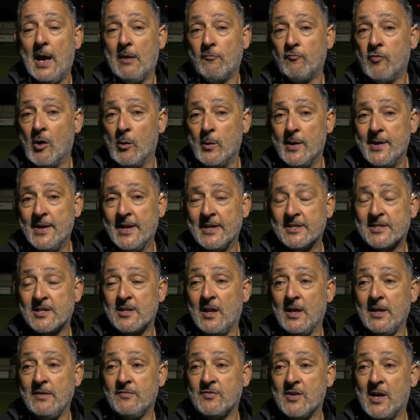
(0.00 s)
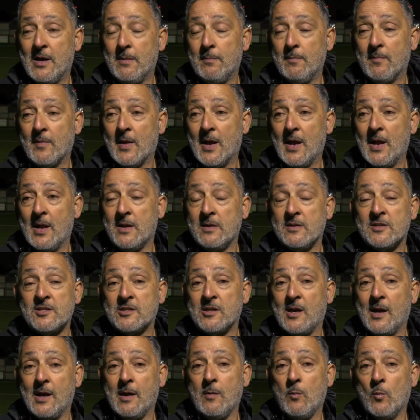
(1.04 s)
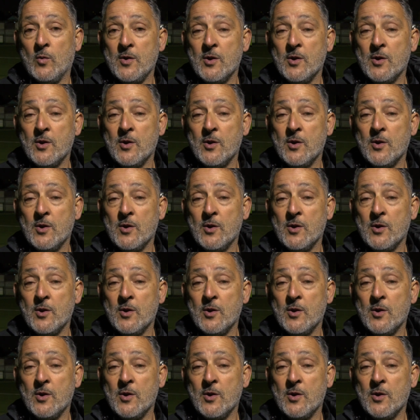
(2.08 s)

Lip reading: rolling their sleeves up and saying,